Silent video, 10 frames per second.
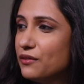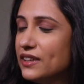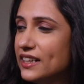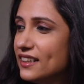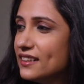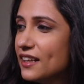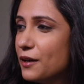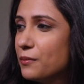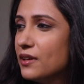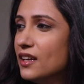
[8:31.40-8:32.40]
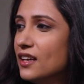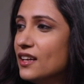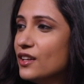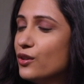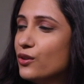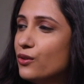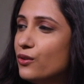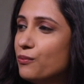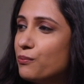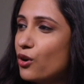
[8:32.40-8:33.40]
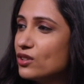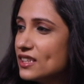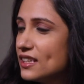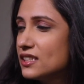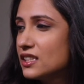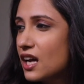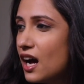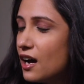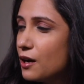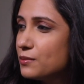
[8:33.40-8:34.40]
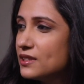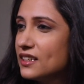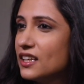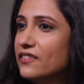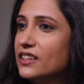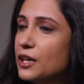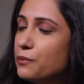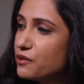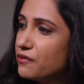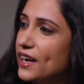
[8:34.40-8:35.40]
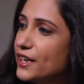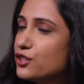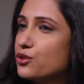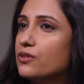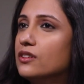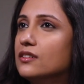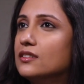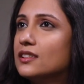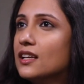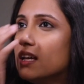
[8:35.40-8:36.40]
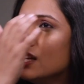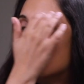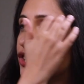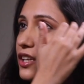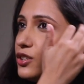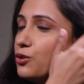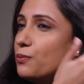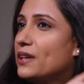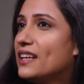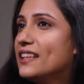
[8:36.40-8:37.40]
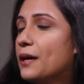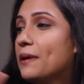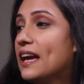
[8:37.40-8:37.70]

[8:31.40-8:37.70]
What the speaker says: feeding them processed carbs, they're giving them refined sugars just to make them